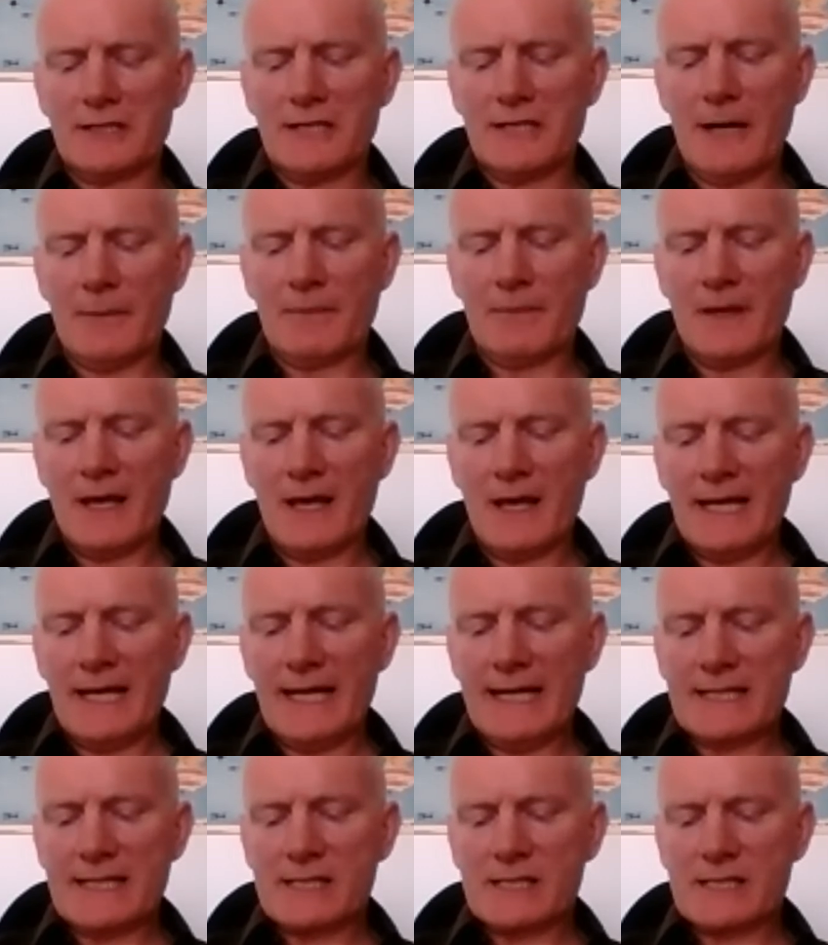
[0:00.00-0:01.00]
And
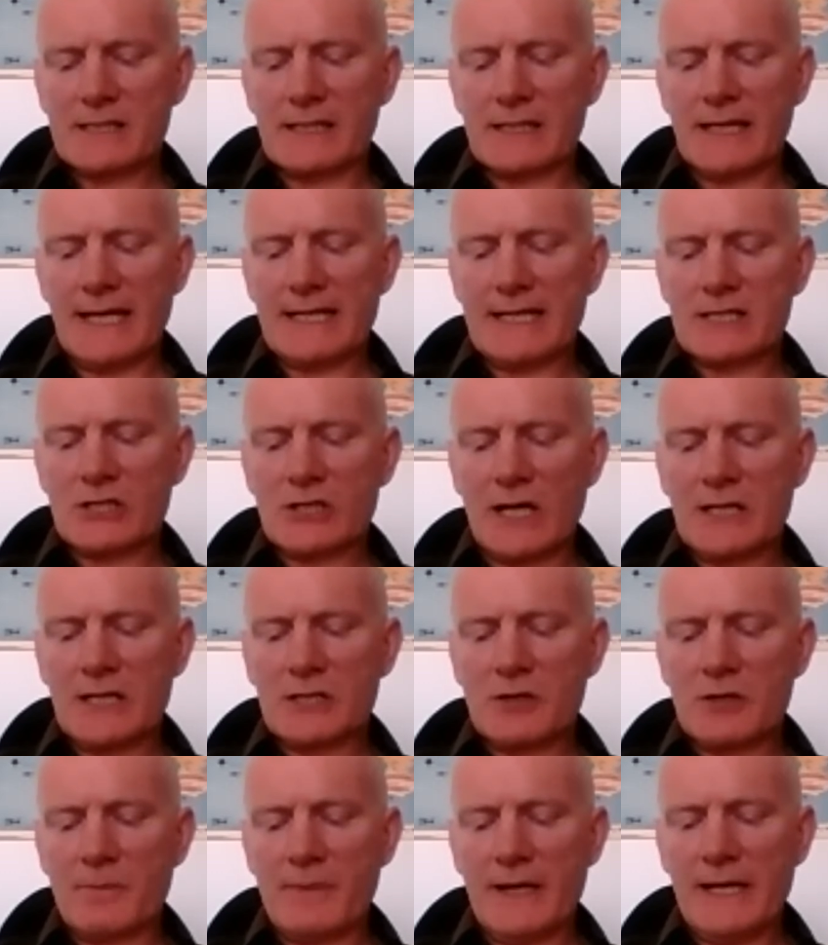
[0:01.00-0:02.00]
it's
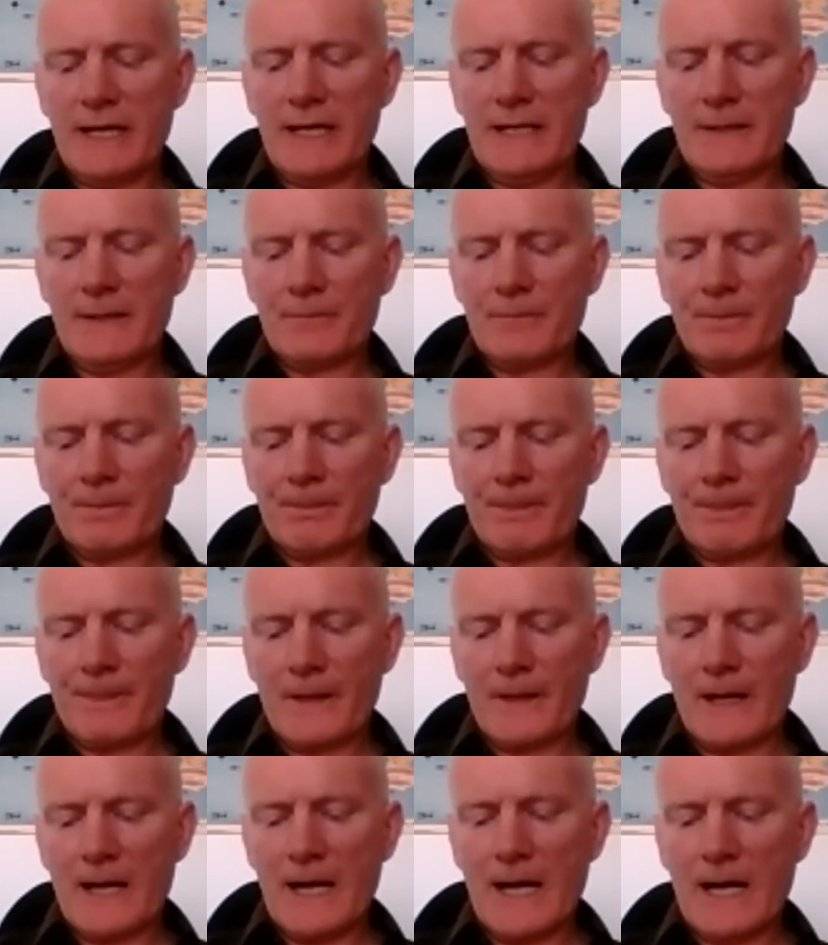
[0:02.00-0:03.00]
going to be,
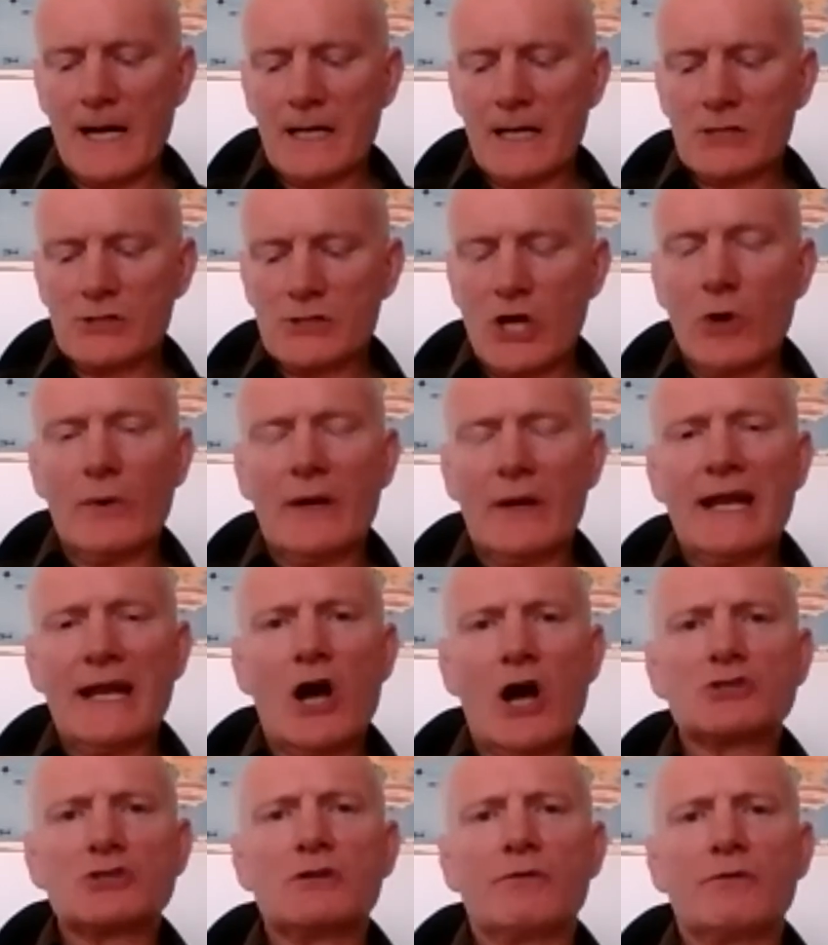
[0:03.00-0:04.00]
so in
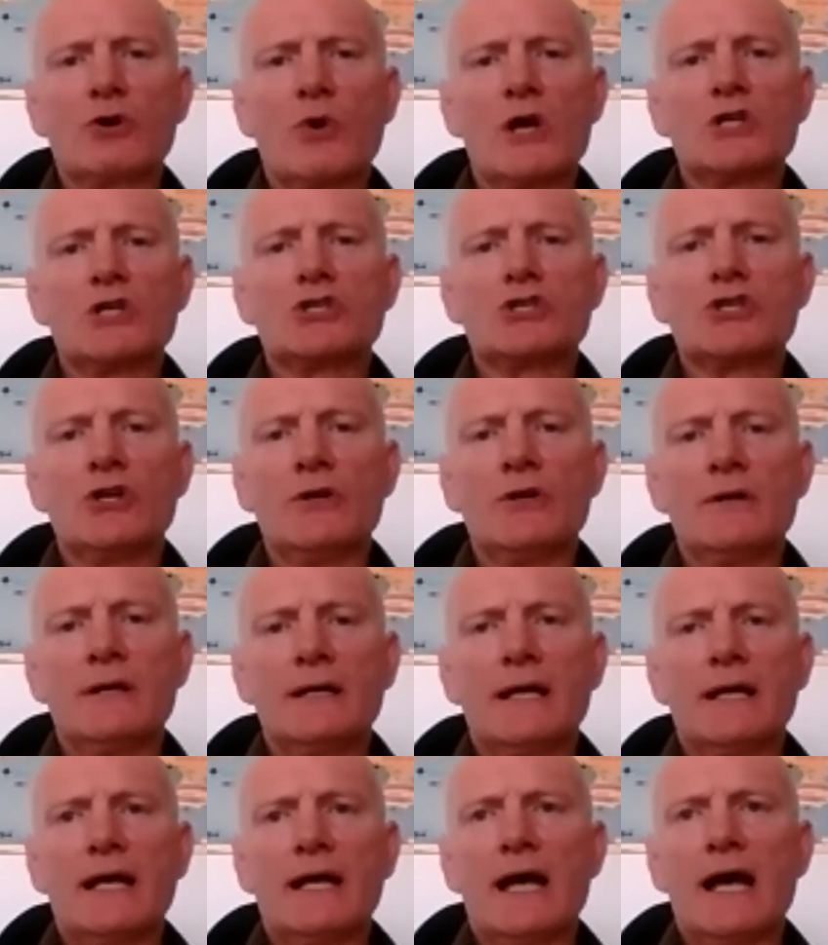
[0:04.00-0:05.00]
answer to the
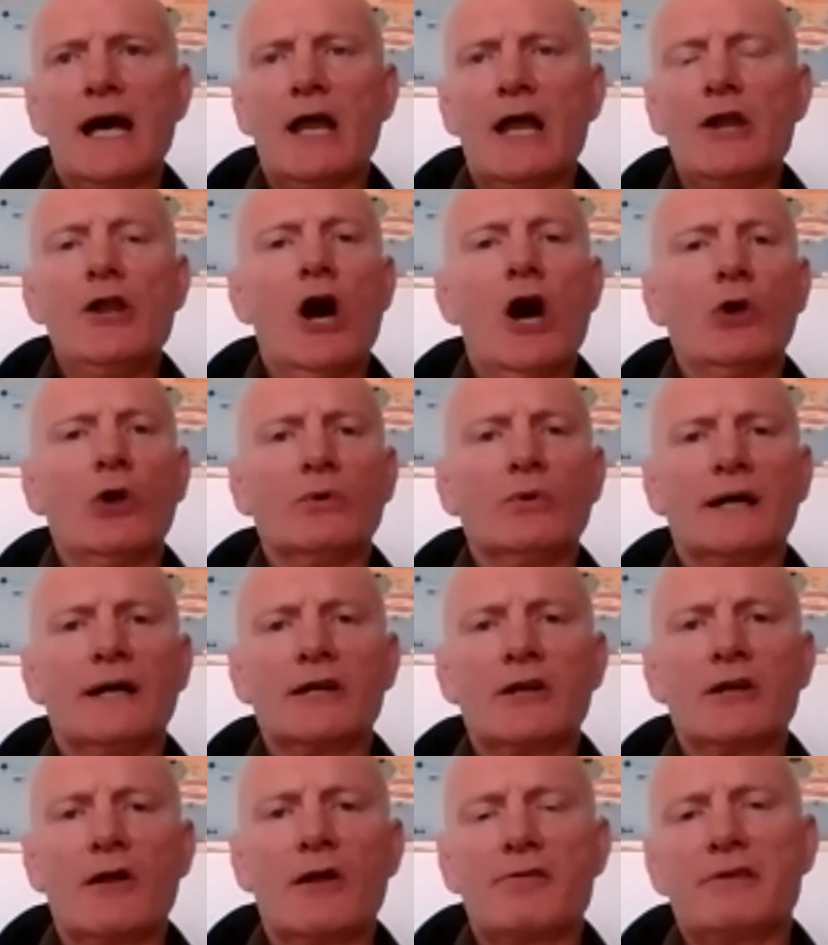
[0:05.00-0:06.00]
question, no,
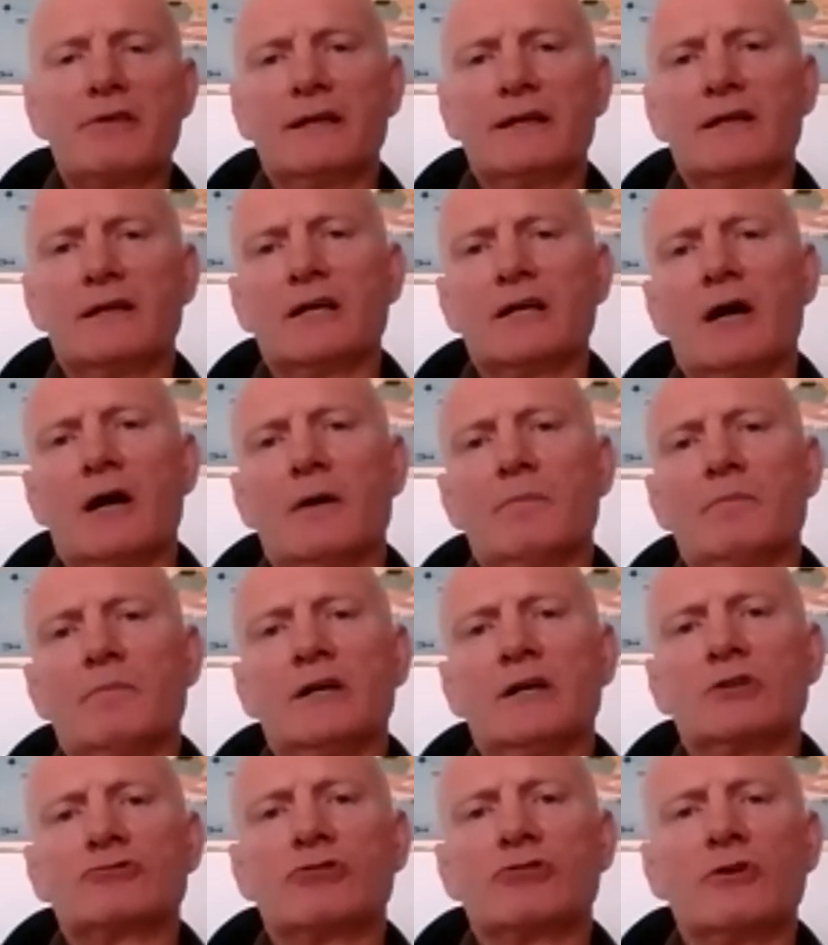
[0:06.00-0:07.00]
I don't think a
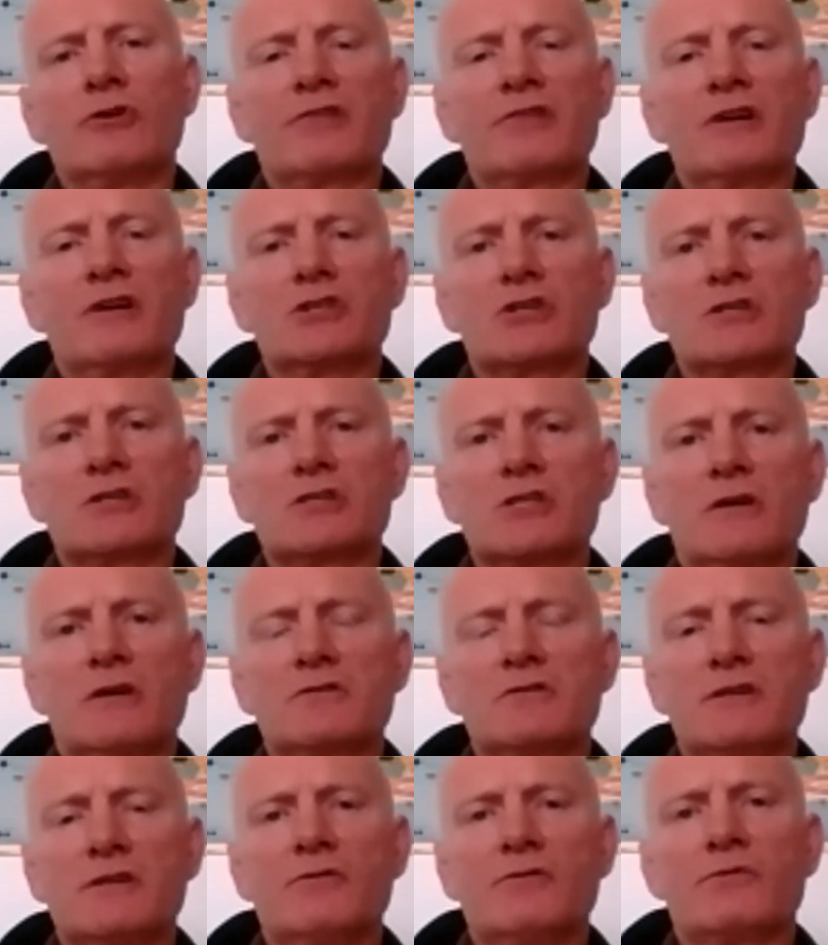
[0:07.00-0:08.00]
true French
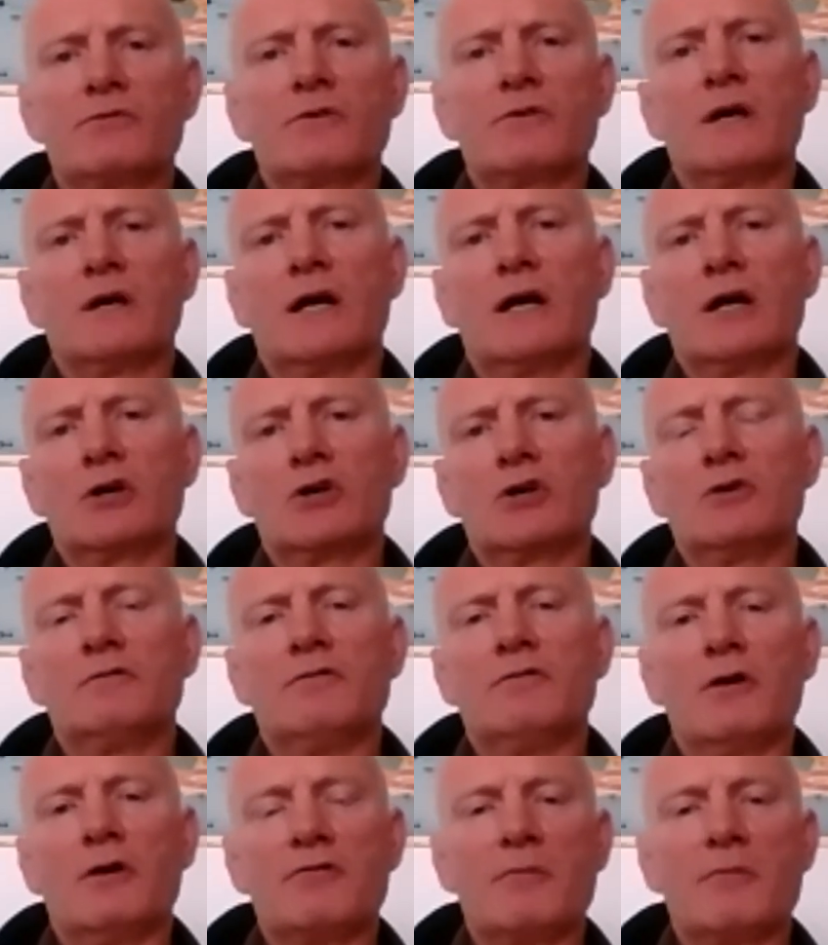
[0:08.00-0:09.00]
conservative
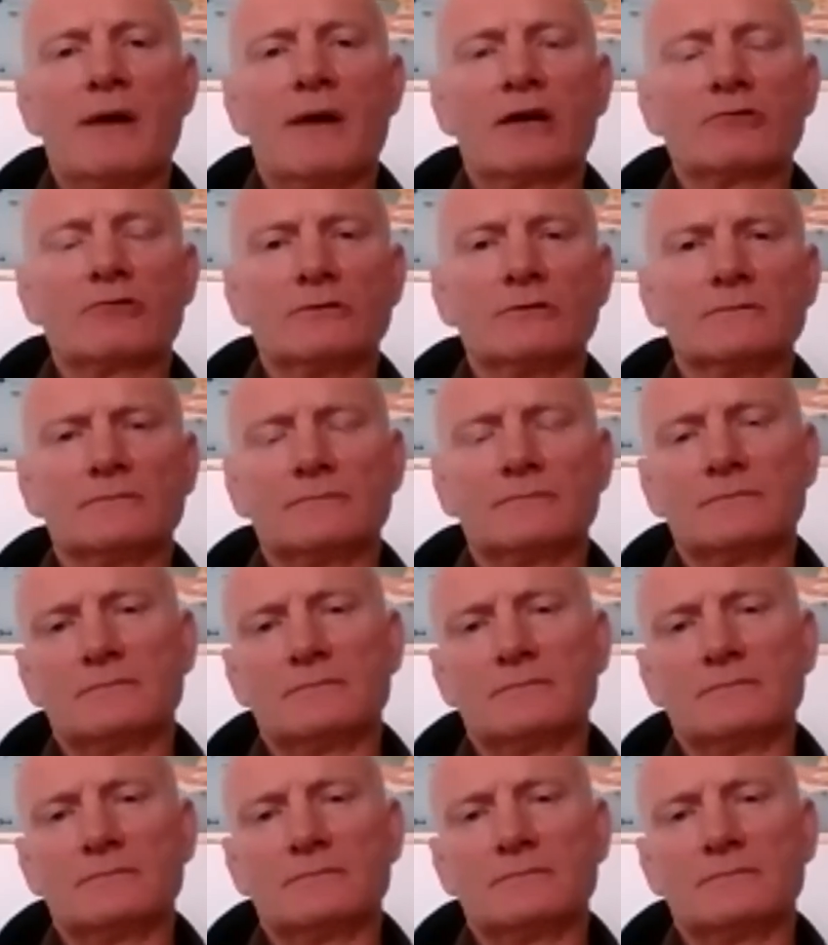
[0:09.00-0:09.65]
could vote for Macron.